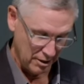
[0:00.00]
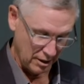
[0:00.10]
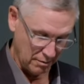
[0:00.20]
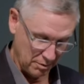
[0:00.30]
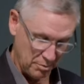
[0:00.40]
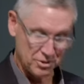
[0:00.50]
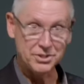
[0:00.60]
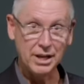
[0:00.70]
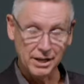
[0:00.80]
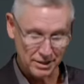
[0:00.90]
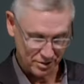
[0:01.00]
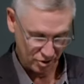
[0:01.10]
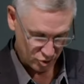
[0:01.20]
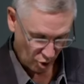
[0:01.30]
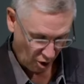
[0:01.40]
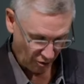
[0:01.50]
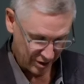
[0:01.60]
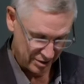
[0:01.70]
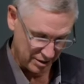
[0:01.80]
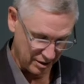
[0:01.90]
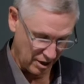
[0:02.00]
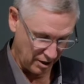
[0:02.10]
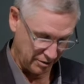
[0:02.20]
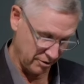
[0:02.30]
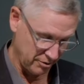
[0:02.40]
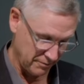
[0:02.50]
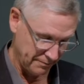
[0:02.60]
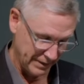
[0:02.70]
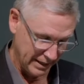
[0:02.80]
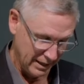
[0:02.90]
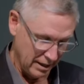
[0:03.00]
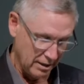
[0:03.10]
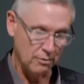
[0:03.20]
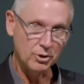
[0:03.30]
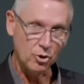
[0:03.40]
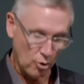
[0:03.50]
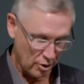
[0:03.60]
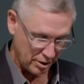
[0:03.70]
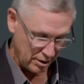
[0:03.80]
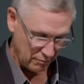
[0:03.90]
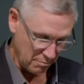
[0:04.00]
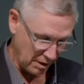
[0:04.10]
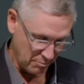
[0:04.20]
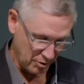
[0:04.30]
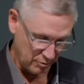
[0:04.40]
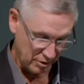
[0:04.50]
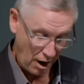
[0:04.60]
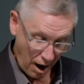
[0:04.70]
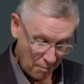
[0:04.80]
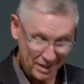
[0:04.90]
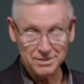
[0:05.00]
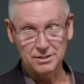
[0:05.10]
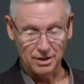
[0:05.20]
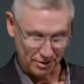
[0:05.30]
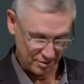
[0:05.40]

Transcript: um, the Perseids, the Taurids, and others. They recorded and remembered comets and other